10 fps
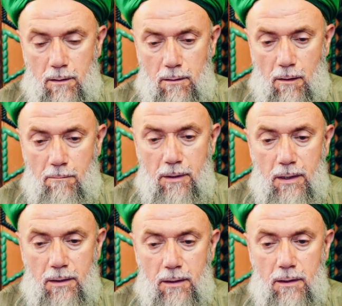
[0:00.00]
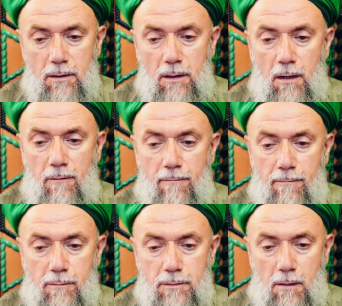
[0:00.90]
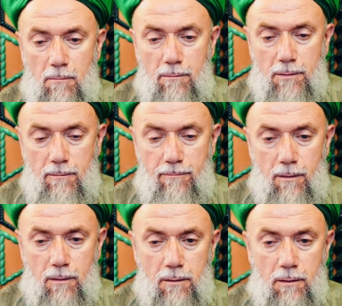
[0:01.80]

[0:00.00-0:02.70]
community, some of them for